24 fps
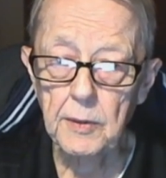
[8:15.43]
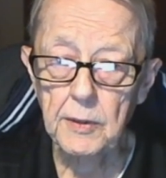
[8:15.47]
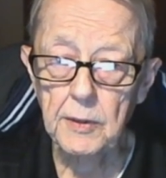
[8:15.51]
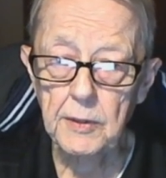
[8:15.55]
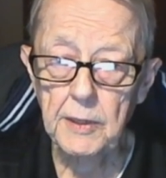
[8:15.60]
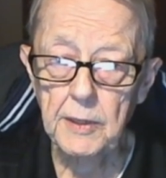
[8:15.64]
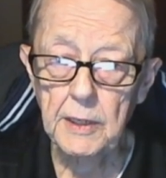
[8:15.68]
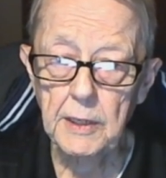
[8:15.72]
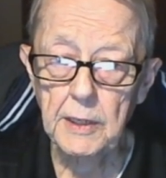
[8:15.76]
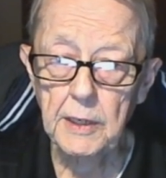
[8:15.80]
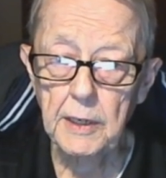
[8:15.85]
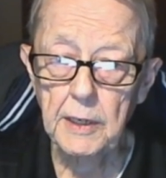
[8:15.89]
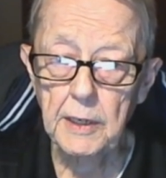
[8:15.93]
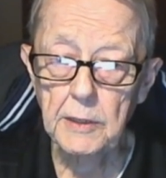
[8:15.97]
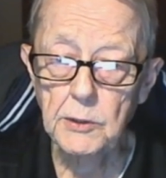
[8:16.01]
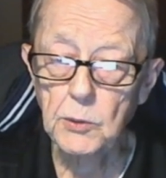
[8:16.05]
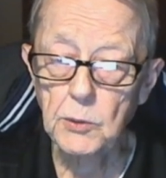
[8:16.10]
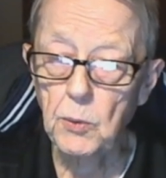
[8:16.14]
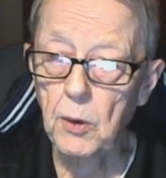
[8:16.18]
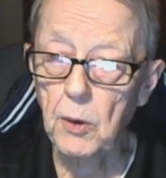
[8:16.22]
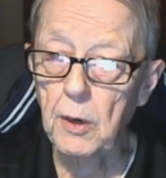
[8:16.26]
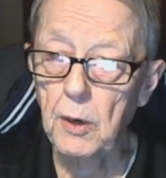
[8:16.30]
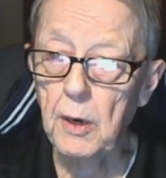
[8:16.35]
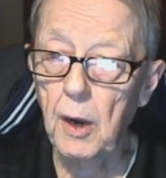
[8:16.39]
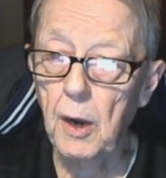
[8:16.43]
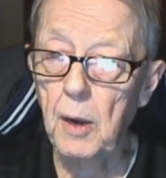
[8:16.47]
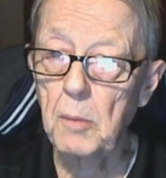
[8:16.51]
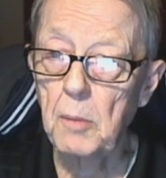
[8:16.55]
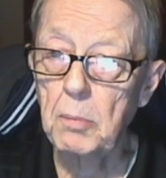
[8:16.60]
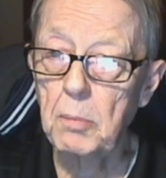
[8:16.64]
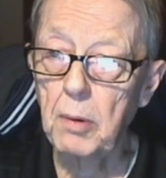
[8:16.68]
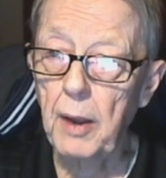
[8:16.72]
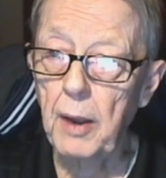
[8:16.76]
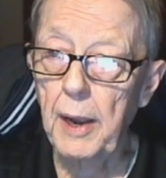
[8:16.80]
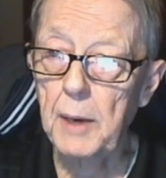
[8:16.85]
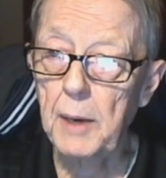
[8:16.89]
did his work on
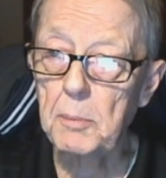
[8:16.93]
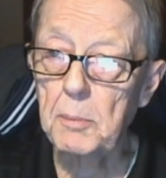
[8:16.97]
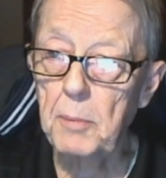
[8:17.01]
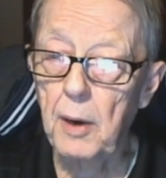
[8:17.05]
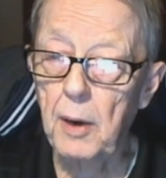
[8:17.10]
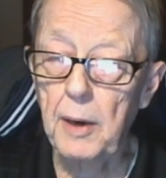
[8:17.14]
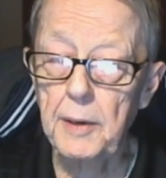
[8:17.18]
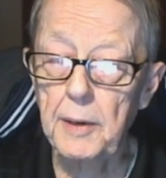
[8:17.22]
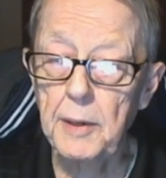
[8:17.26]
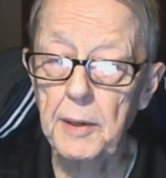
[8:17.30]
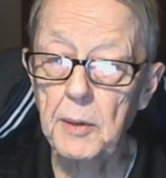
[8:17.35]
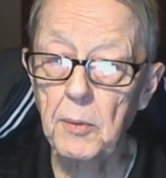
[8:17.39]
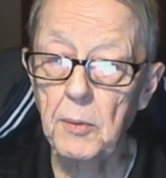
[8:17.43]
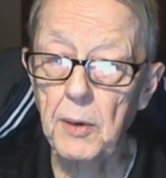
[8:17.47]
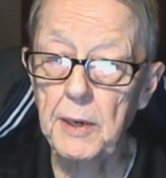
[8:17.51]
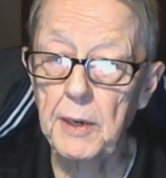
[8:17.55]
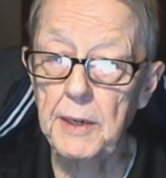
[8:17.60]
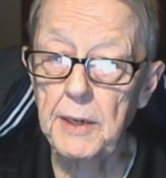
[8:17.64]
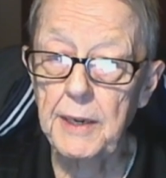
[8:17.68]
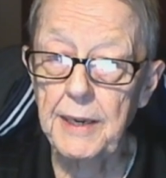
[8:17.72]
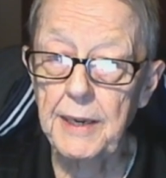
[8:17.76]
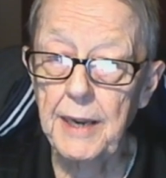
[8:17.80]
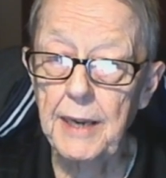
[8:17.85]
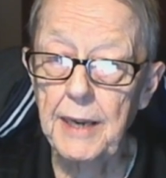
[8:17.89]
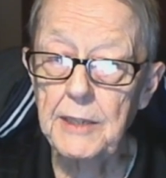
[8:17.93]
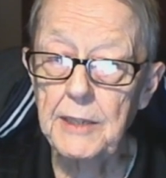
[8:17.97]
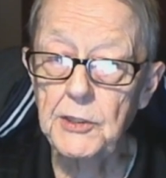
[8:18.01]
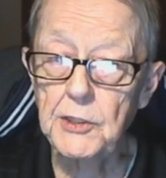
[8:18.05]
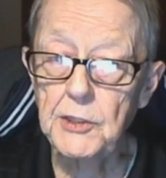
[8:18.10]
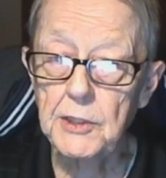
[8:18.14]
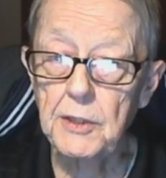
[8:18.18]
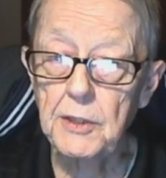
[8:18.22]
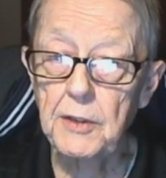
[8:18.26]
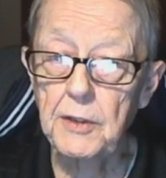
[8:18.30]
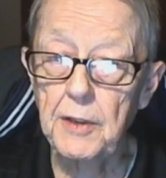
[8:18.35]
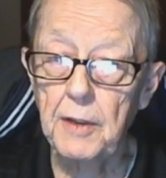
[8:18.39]
black body
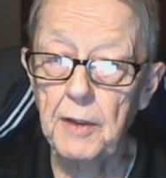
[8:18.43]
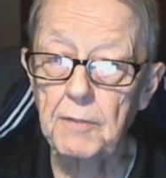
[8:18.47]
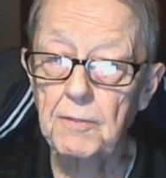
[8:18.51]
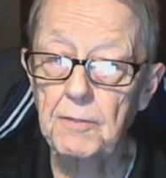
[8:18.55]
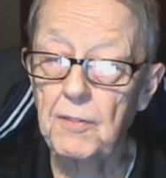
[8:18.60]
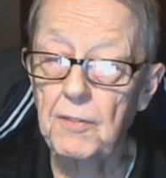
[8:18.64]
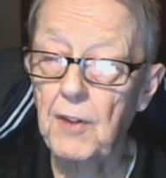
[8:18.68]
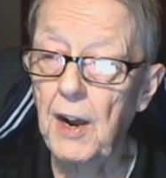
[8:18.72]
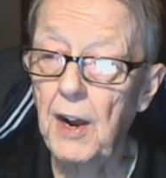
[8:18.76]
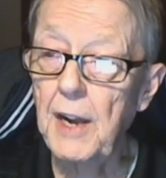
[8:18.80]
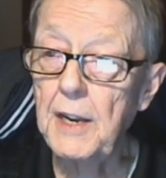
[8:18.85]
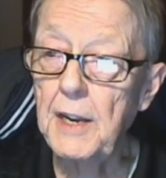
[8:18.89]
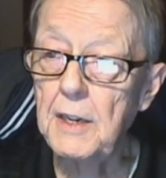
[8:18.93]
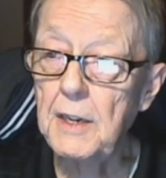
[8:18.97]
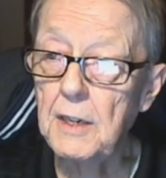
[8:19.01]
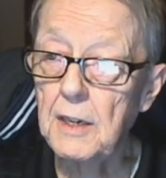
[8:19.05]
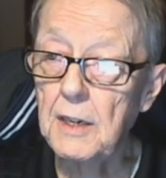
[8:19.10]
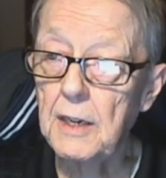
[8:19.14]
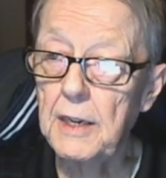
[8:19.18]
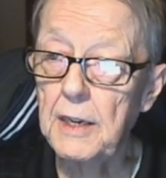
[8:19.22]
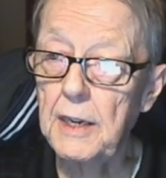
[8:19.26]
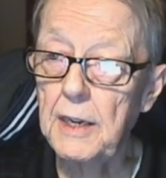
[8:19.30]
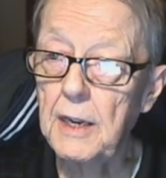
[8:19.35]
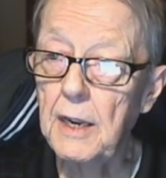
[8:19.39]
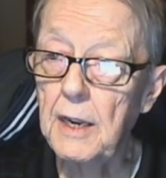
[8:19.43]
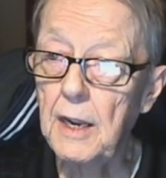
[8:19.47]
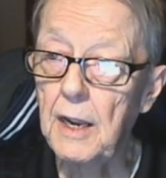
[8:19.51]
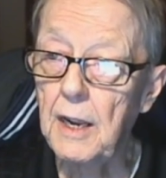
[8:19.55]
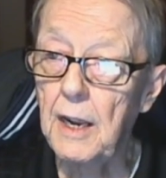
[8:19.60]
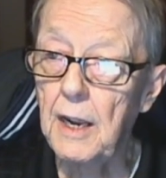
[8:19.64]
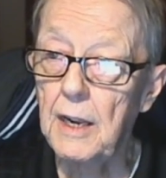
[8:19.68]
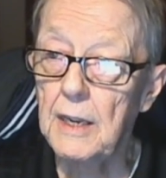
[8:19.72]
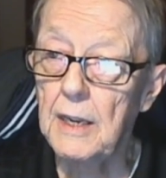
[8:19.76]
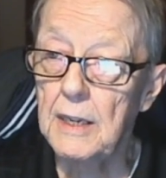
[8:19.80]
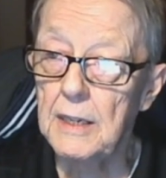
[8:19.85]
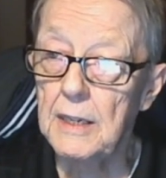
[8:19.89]
radiation that finally
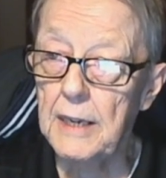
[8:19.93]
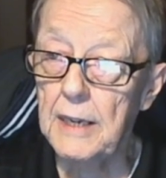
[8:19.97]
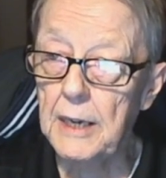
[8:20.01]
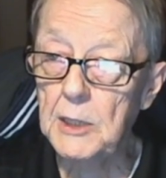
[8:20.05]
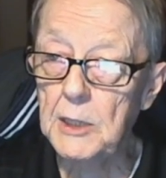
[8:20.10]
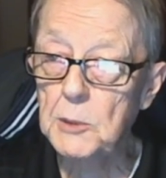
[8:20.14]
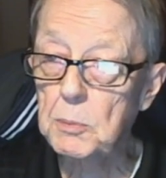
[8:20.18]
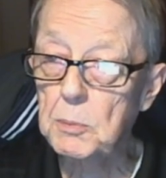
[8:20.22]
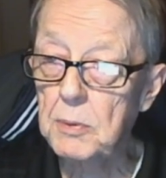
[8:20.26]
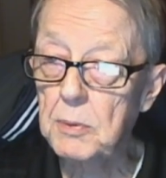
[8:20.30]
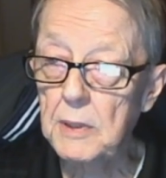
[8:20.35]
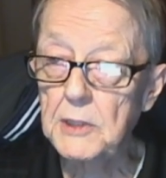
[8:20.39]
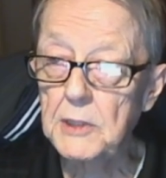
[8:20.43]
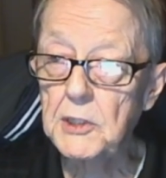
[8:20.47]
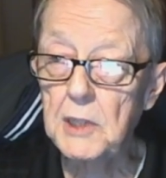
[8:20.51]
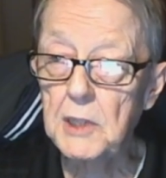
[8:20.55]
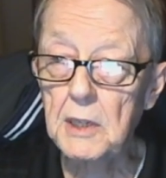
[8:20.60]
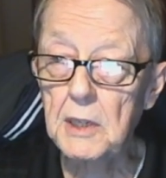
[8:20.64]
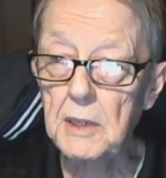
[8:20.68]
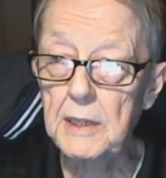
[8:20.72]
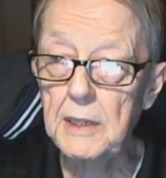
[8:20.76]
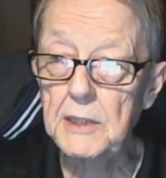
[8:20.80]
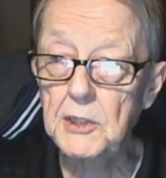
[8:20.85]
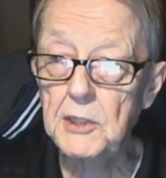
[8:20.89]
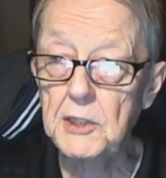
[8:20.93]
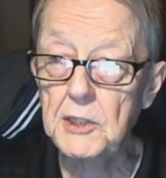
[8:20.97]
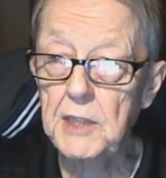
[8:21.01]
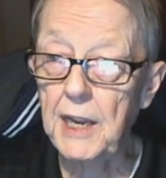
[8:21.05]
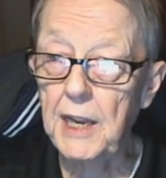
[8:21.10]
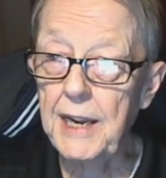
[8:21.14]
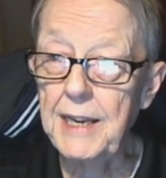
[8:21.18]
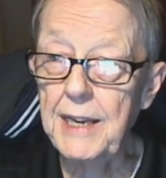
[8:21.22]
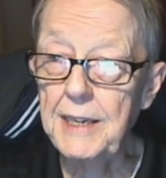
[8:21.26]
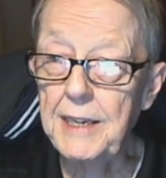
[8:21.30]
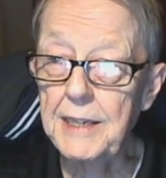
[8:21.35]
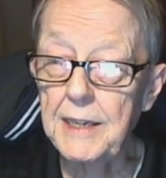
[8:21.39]
explicitly
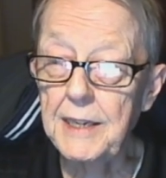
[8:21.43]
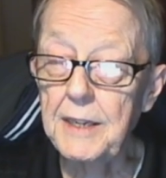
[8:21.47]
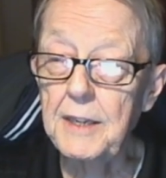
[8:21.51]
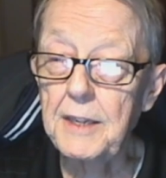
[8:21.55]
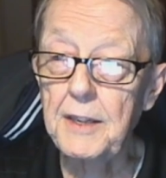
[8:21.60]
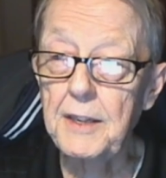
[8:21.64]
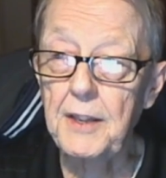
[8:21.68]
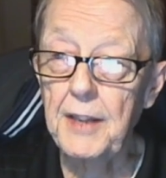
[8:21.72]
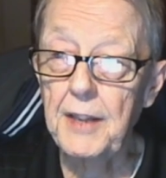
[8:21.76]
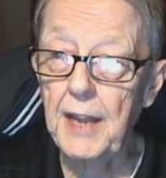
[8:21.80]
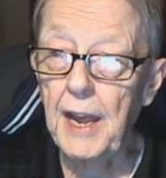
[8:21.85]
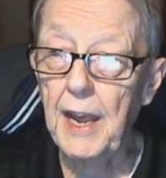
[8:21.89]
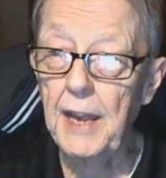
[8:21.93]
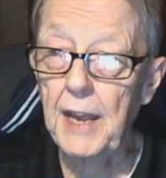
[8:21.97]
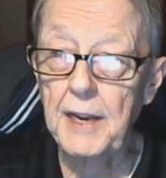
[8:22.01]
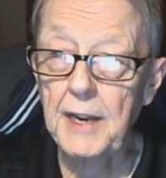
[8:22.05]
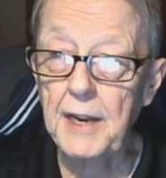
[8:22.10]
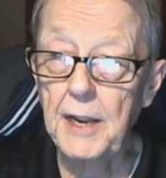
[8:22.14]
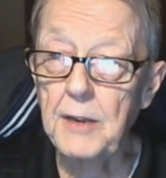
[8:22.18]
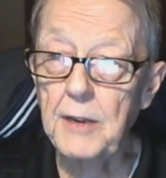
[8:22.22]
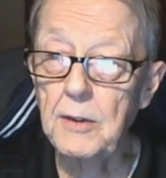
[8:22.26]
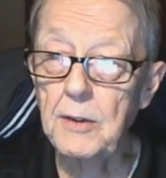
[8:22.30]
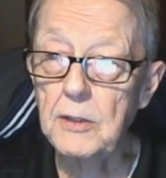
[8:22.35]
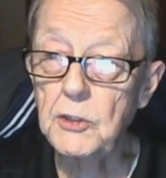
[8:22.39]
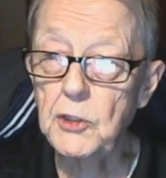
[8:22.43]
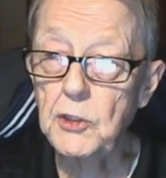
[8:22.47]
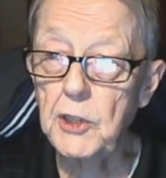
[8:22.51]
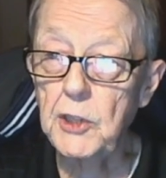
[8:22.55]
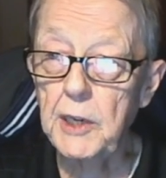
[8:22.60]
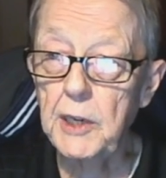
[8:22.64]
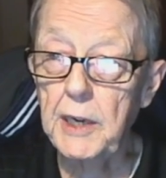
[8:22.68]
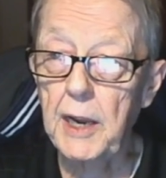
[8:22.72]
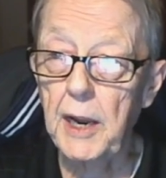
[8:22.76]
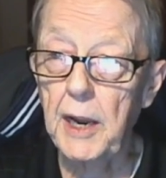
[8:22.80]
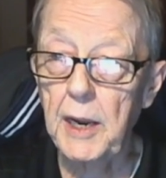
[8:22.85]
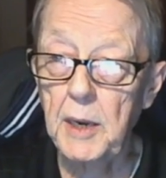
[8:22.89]
stated that energy
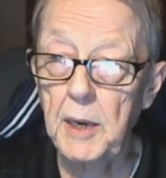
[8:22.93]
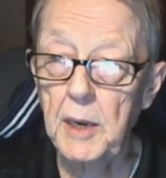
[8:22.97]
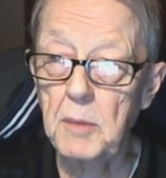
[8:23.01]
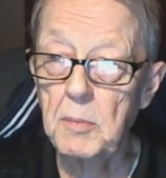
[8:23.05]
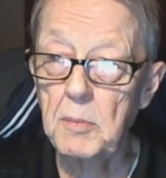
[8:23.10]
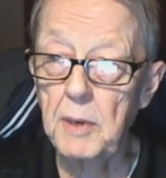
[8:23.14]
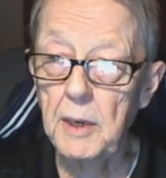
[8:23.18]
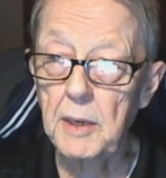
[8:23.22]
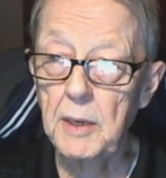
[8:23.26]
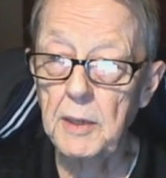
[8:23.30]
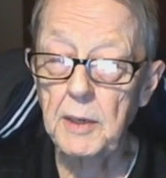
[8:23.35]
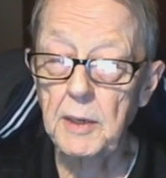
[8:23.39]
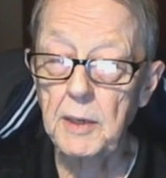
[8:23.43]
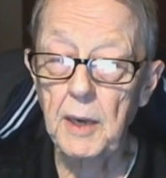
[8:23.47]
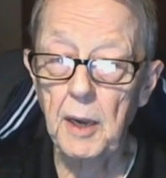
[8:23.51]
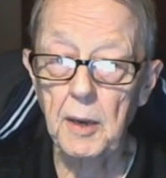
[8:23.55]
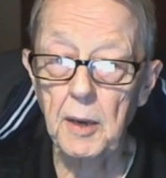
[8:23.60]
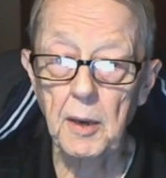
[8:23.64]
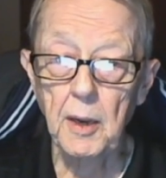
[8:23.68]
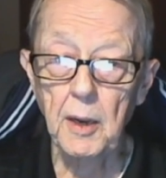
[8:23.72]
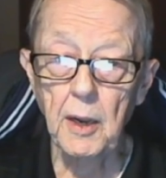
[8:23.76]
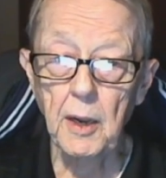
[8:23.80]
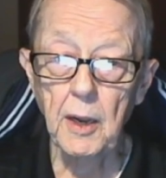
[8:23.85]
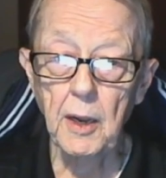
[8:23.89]
came in uh,